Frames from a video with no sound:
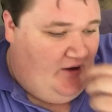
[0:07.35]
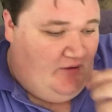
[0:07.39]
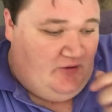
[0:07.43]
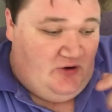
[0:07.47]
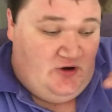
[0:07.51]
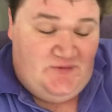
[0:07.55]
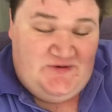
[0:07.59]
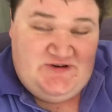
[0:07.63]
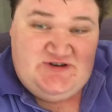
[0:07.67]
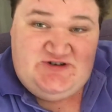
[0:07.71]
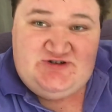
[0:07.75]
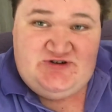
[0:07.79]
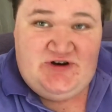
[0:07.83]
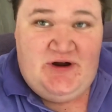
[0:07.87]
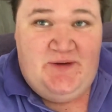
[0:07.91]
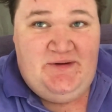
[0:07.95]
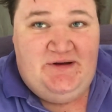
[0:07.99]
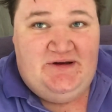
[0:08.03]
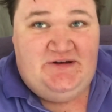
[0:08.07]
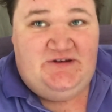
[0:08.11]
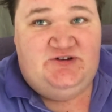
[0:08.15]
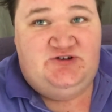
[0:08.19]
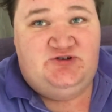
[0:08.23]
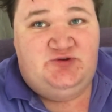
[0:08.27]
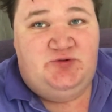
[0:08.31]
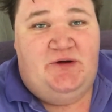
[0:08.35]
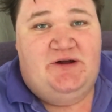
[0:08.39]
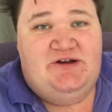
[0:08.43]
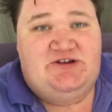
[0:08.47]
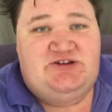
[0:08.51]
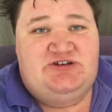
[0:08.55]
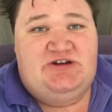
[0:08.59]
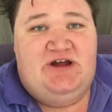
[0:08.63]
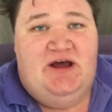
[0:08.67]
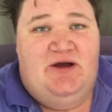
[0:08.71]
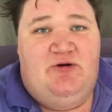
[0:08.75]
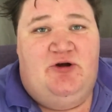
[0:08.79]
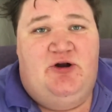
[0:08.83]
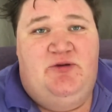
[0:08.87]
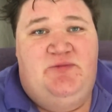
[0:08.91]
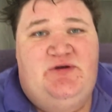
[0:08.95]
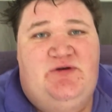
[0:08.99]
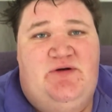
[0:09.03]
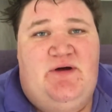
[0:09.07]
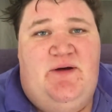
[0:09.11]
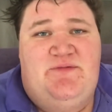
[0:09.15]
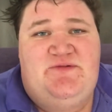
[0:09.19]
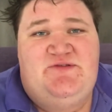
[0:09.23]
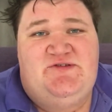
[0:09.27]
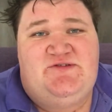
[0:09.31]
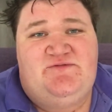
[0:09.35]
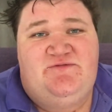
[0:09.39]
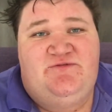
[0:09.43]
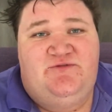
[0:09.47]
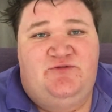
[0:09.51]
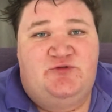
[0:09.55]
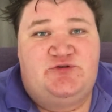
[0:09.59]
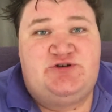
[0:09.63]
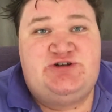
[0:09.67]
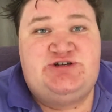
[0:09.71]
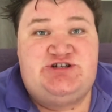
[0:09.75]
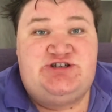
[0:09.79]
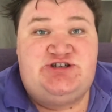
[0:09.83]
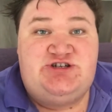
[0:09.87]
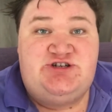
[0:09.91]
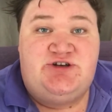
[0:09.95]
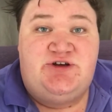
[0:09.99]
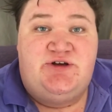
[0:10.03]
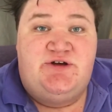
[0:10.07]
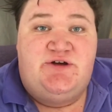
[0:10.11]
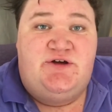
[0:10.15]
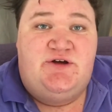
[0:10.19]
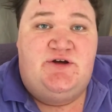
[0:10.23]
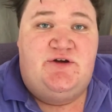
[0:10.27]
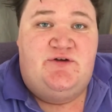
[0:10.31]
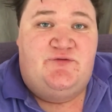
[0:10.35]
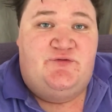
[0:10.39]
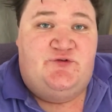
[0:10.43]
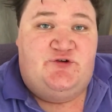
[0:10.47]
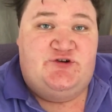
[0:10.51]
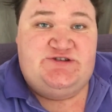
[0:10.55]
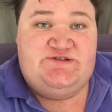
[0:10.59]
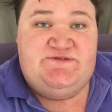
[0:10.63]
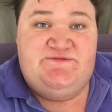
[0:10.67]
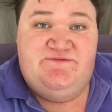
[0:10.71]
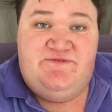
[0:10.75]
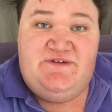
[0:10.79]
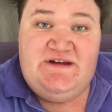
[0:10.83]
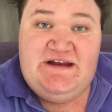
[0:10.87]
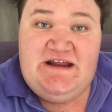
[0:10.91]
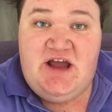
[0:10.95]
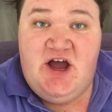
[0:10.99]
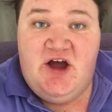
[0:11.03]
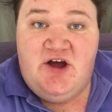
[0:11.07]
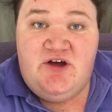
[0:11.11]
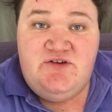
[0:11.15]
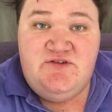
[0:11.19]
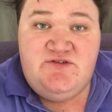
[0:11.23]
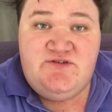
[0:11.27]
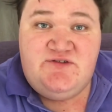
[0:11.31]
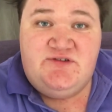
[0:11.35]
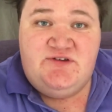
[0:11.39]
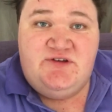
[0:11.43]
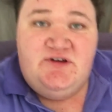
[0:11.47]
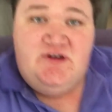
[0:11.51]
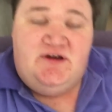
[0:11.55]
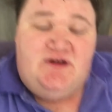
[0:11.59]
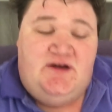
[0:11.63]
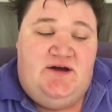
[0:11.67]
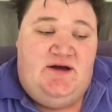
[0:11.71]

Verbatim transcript: I'm gonna be streaming it to Twitch. Now I'm gonna be grabbing some footage for some videos.